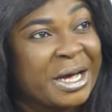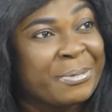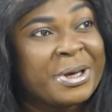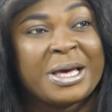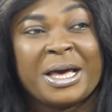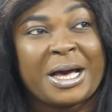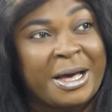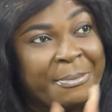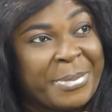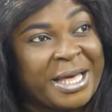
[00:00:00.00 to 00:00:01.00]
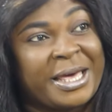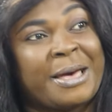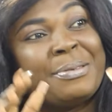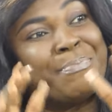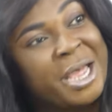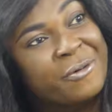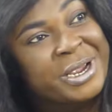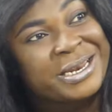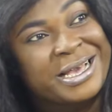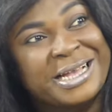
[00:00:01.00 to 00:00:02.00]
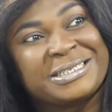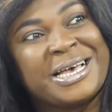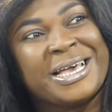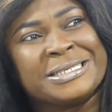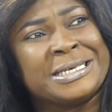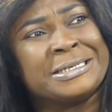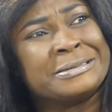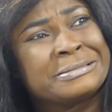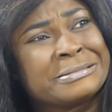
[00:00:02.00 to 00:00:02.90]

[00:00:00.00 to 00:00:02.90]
up, come back, get married, actually,